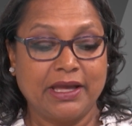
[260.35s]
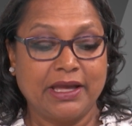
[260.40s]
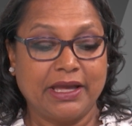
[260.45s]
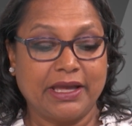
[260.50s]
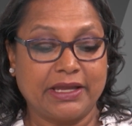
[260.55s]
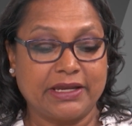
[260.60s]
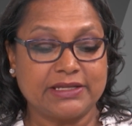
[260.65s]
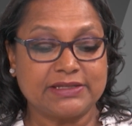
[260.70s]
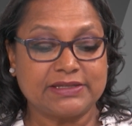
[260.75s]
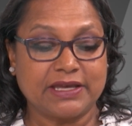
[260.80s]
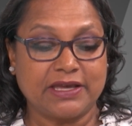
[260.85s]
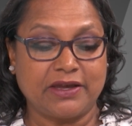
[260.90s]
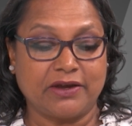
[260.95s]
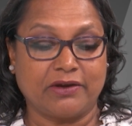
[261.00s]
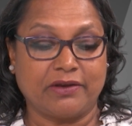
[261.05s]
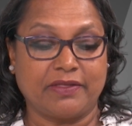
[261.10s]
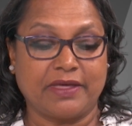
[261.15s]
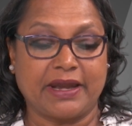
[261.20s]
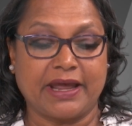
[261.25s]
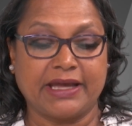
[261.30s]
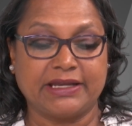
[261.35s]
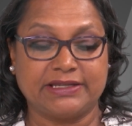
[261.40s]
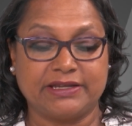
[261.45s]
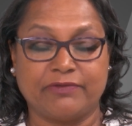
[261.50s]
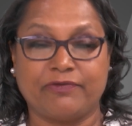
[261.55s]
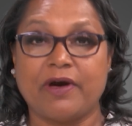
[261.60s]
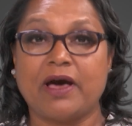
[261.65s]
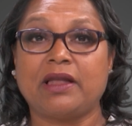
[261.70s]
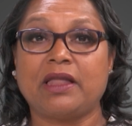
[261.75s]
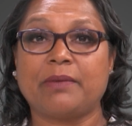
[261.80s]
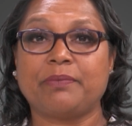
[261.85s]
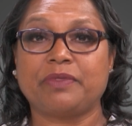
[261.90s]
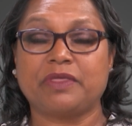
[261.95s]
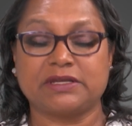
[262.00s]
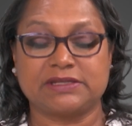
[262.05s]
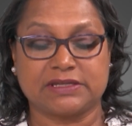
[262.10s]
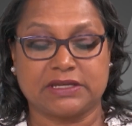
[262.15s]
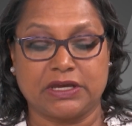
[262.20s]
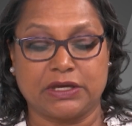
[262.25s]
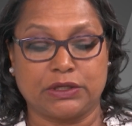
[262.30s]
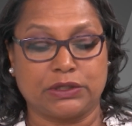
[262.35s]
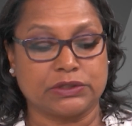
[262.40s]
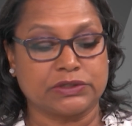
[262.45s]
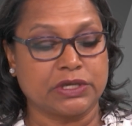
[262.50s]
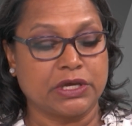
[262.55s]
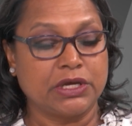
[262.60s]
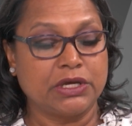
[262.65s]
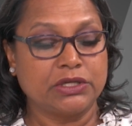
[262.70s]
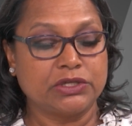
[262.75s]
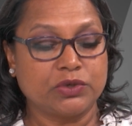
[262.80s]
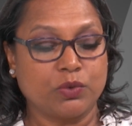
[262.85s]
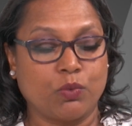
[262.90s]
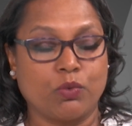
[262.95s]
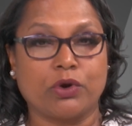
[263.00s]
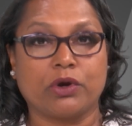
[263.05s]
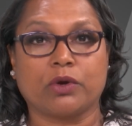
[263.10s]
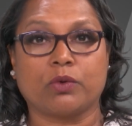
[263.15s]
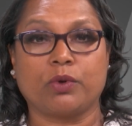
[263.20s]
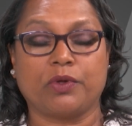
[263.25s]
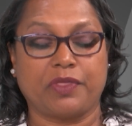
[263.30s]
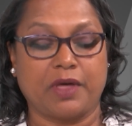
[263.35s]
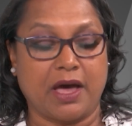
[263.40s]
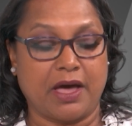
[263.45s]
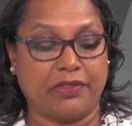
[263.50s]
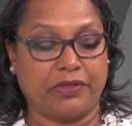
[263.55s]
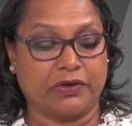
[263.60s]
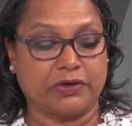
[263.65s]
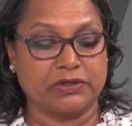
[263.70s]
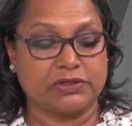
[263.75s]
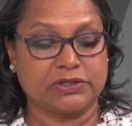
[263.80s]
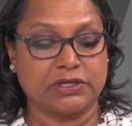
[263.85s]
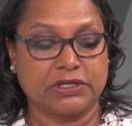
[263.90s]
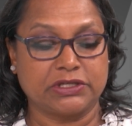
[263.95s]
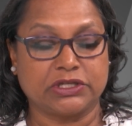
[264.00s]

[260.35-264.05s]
it is here that I develop the skills to work with others,